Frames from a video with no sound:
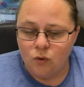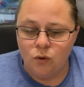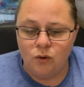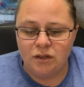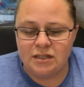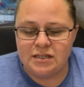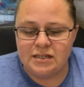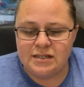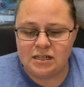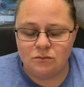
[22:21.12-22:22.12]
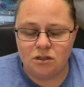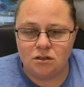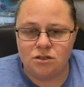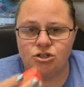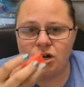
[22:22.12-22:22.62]
Ooh, this is
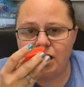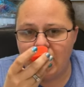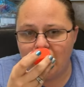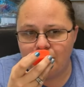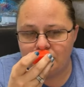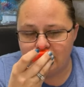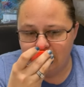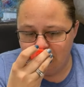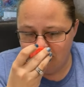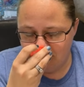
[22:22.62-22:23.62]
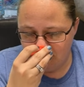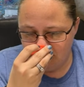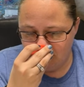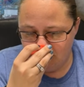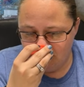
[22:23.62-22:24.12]
similar to Johnny Appleseed,
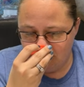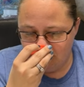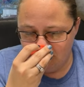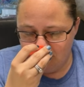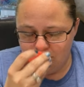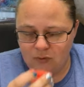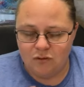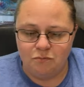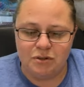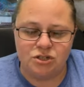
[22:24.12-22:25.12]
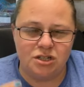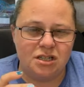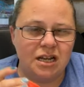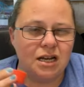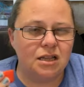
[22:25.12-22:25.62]
but
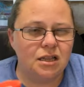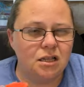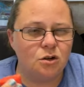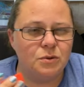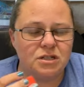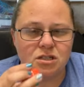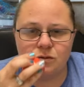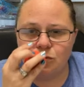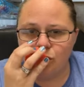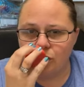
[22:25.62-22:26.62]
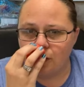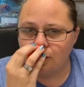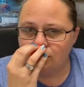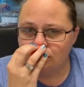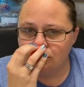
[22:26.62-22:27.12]
just like a little bit
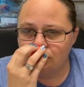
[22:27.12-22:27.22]
smoother.